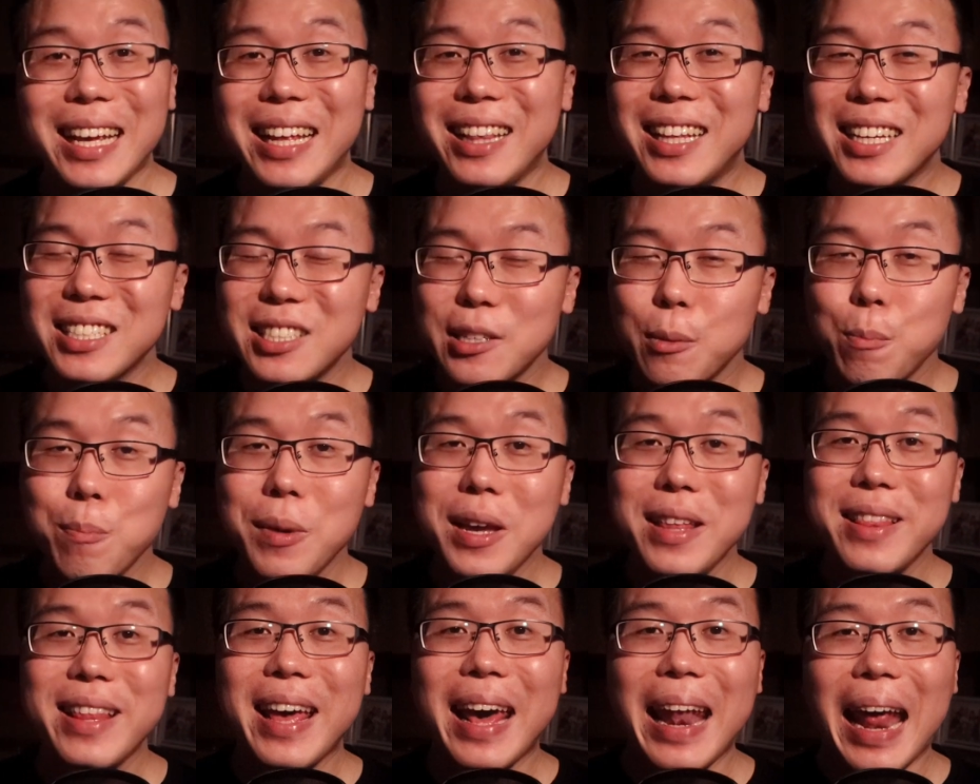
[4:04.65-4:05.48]
it doesn't
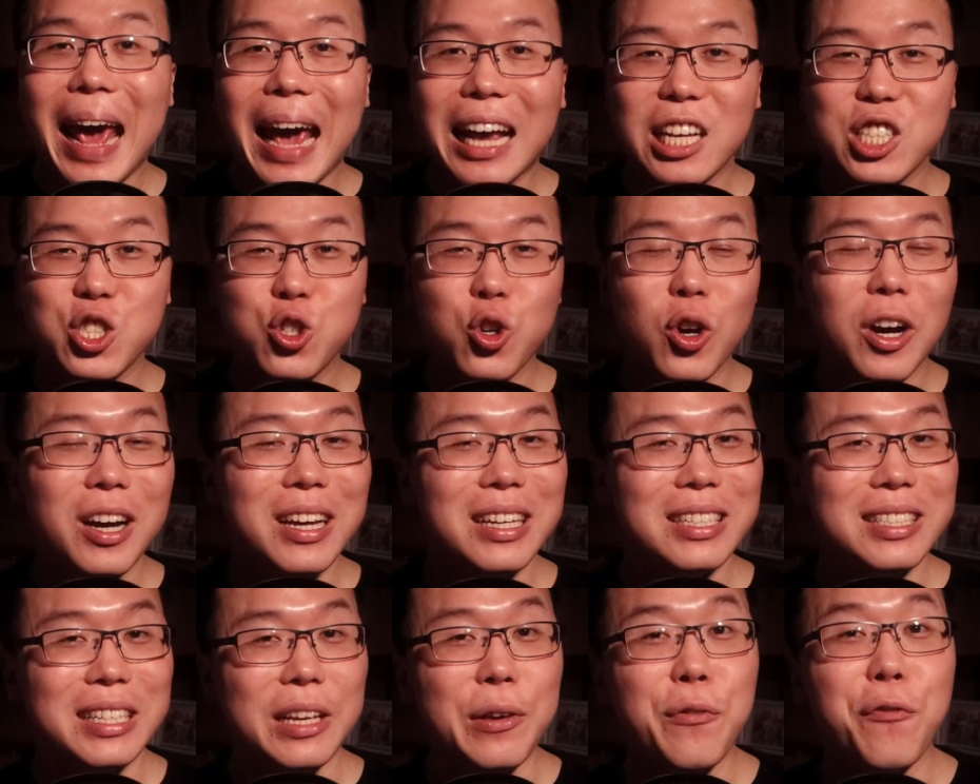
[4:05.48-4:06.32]
mean that Astra
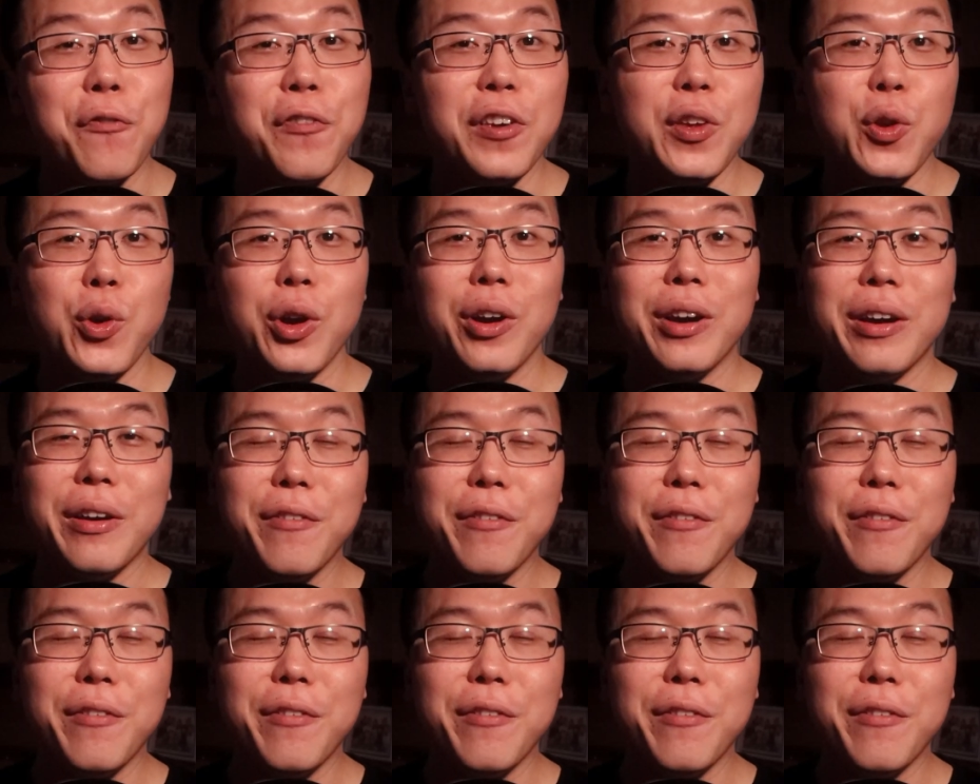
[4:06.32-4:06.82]
is inferior.